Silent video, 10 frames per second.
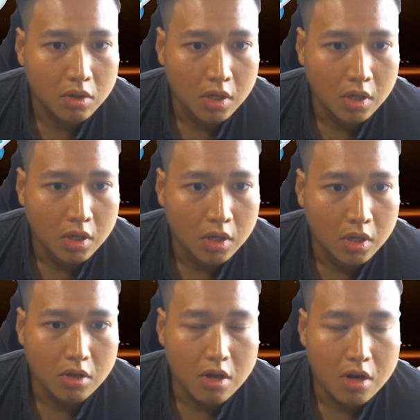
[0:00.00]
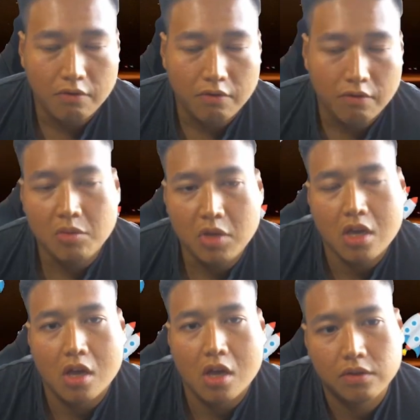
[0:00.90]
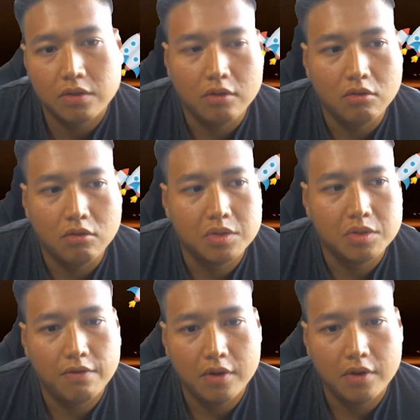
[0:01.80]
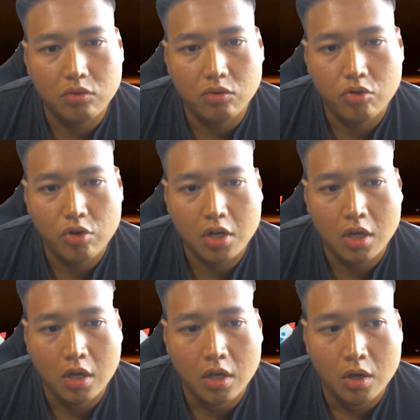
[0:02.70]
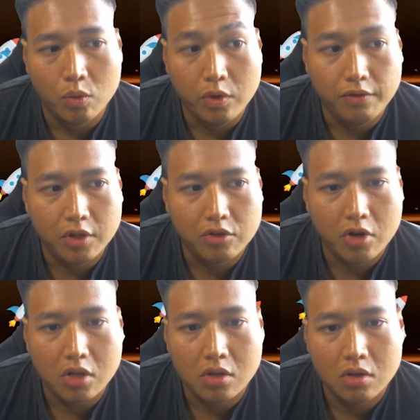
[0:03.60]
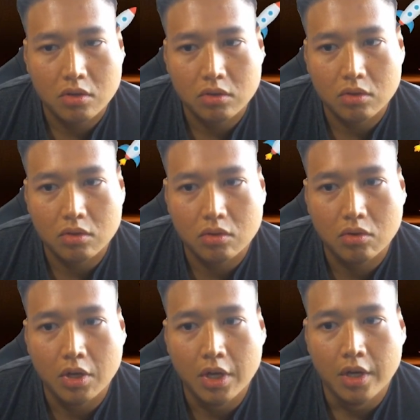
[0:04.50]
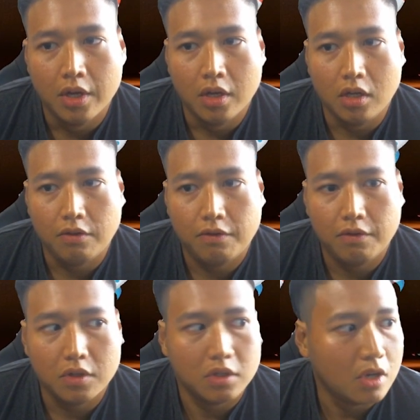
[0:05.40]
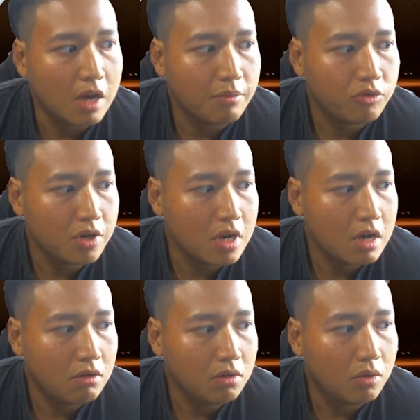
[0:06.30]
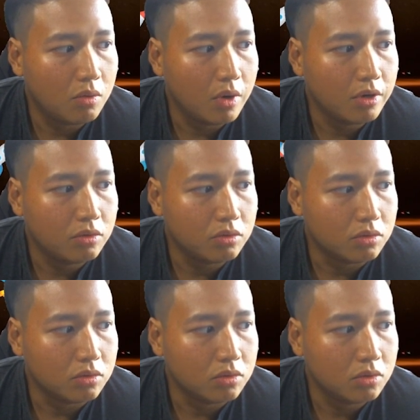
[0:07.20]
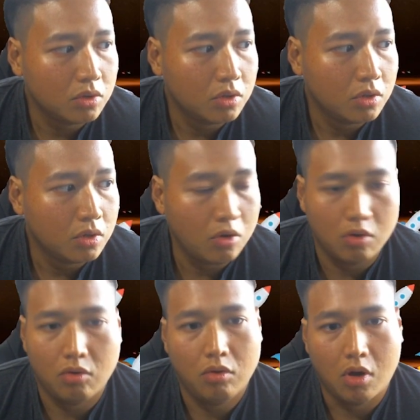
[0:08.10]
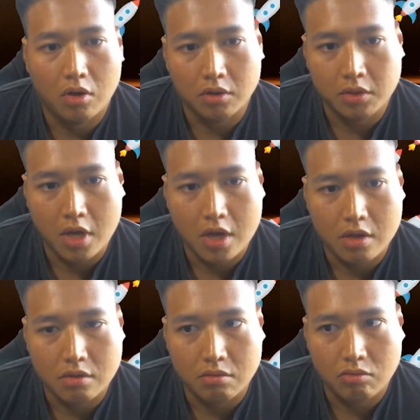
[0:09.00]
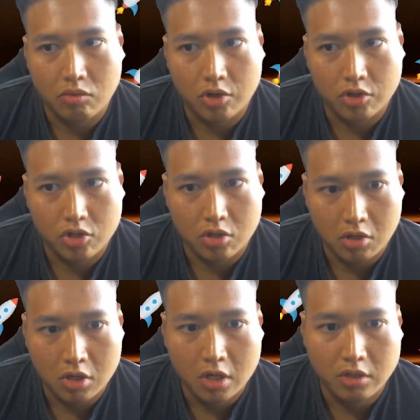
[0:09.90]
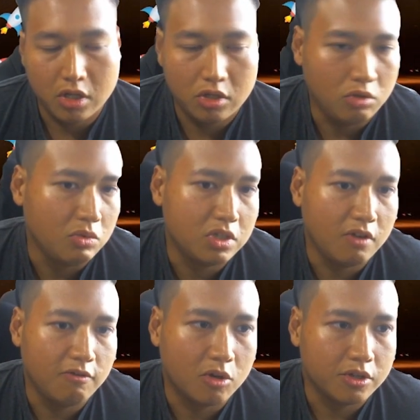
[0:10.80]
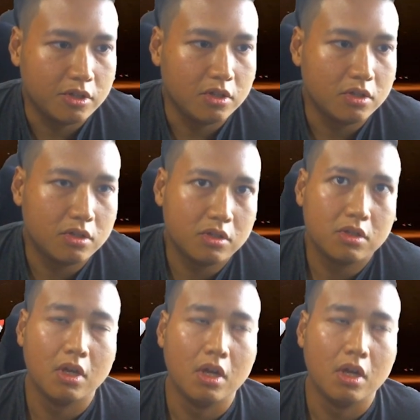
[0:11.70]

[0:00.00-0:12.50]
alright, and then for me, I just feel it's safer to trade with the trend. So if it's an uptrend now, I want to go long and not short, just to be safe, because it's